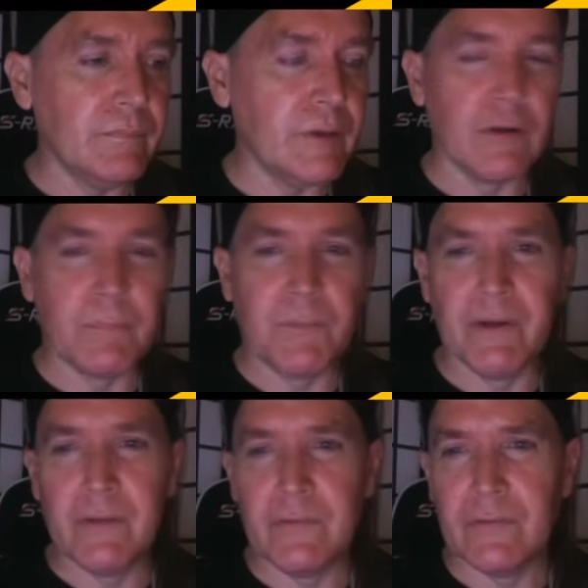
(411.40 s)

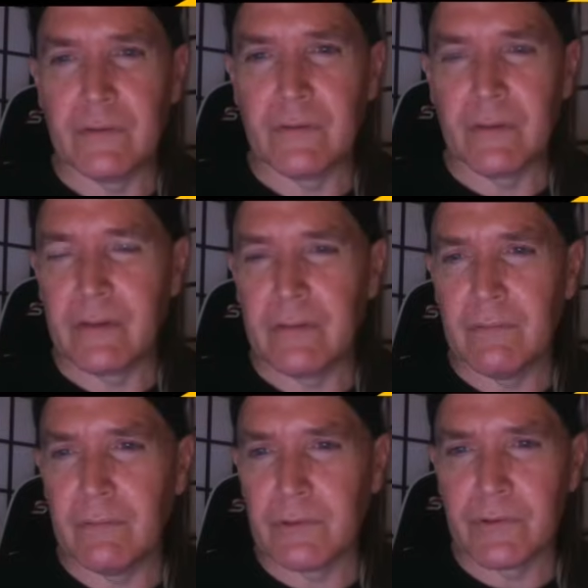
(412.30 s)
interdependencies that
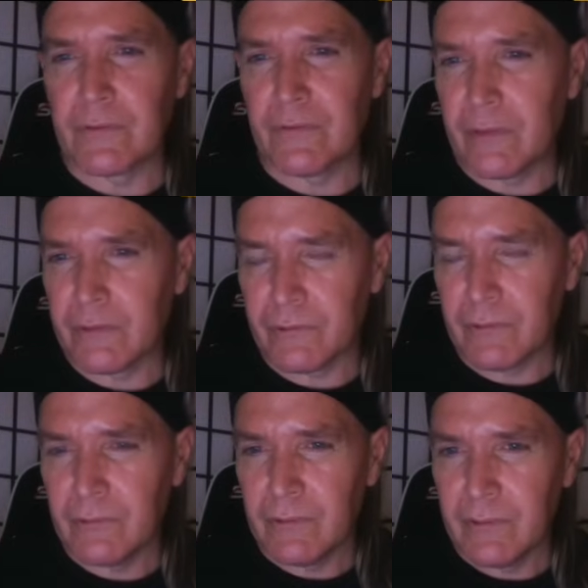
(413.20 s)
were just
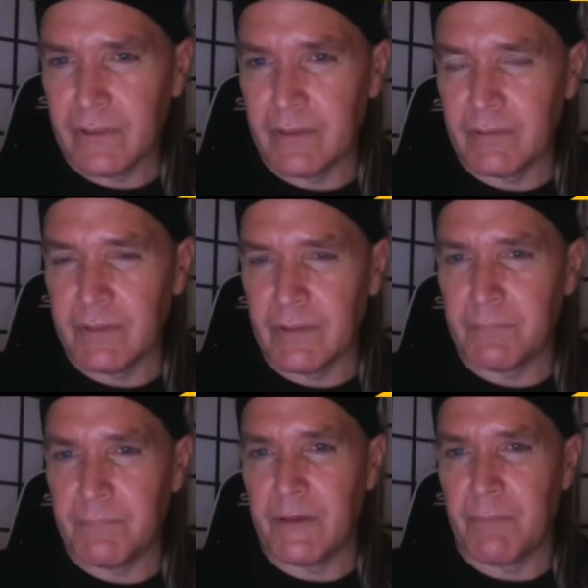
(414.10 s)
essential in a in
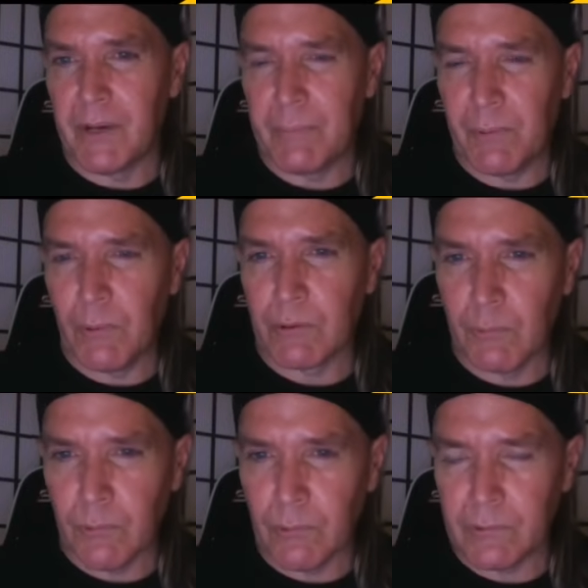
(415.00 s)
a in a bipolar
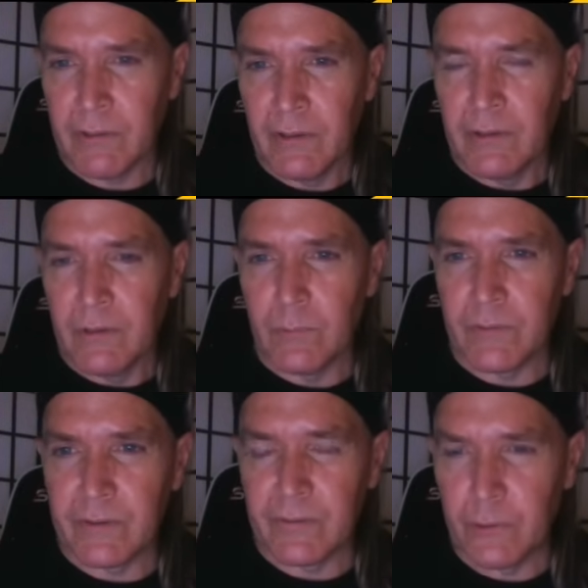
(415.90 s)
world
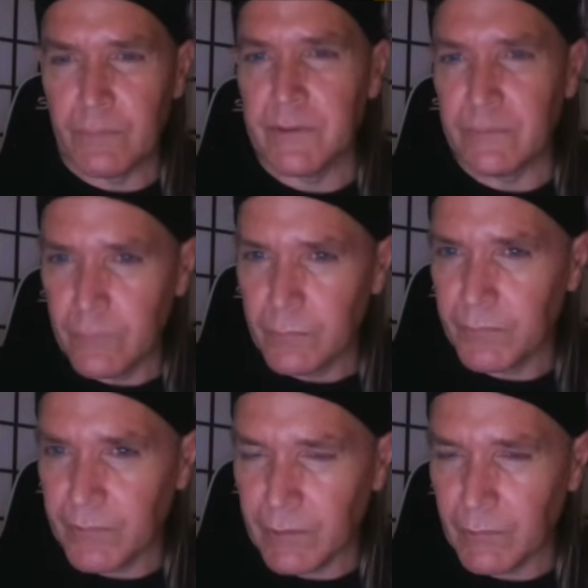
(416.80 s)
with a Soviet
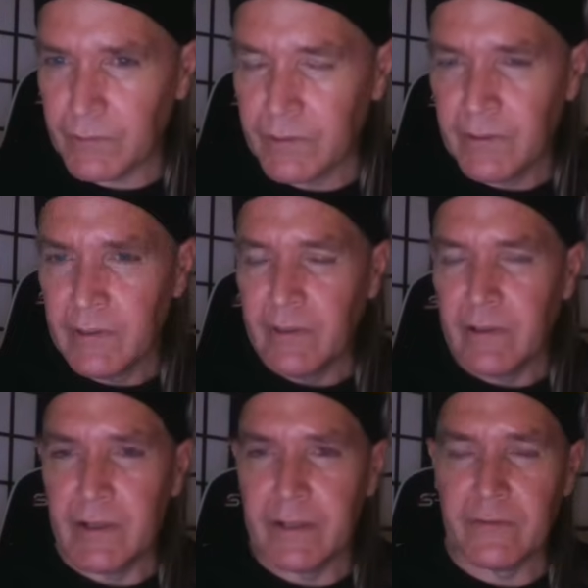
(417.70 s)
superpower
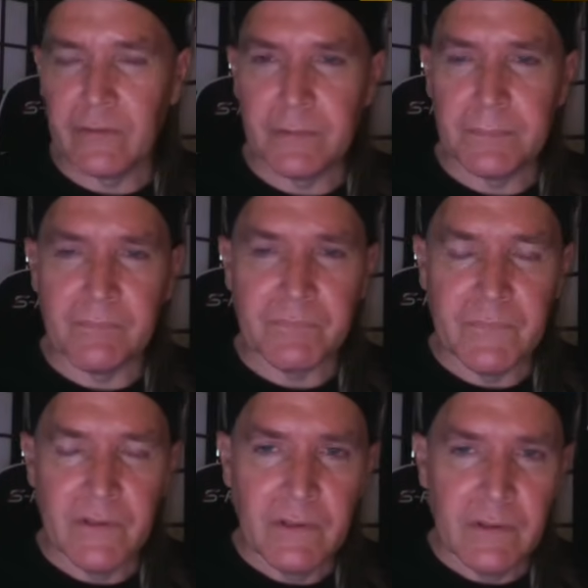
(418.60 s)
as um
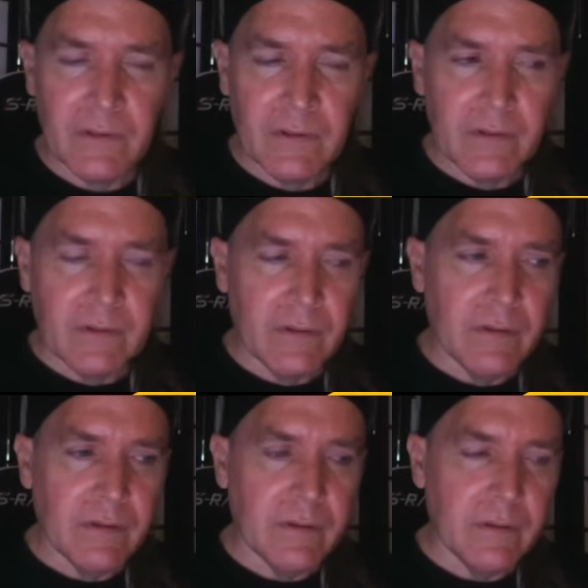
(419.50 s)

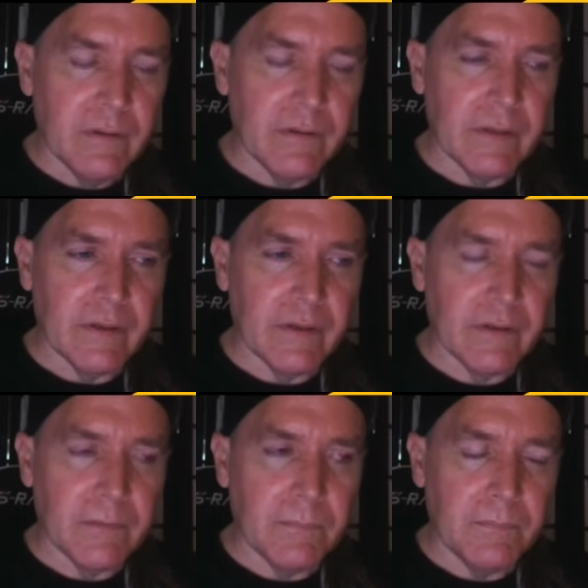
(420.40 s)
the
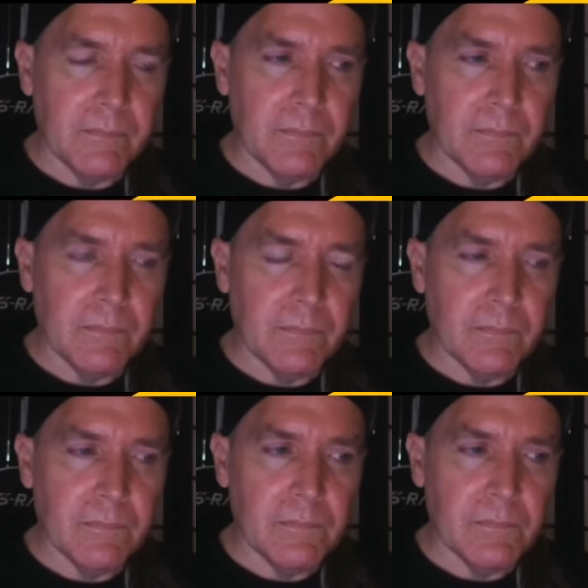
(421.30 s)

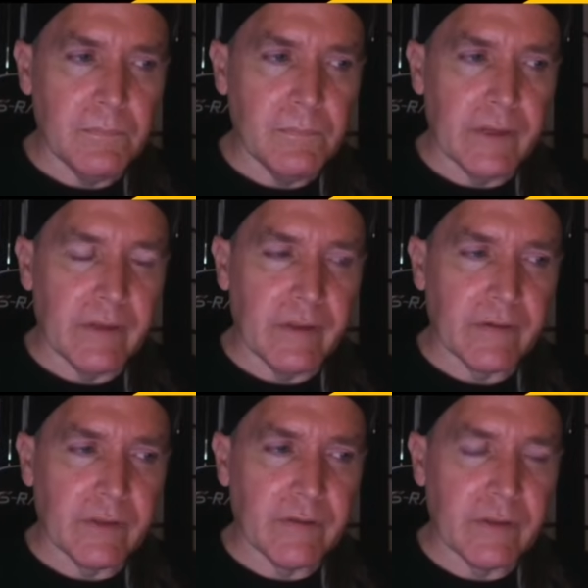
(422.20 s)
uh
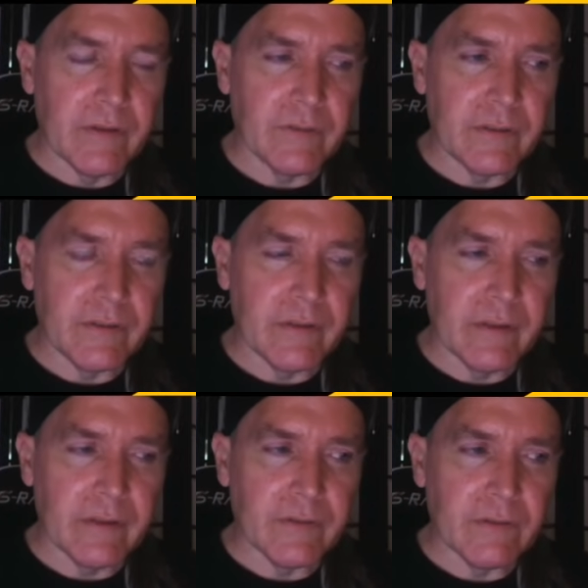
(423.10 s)
as as as the as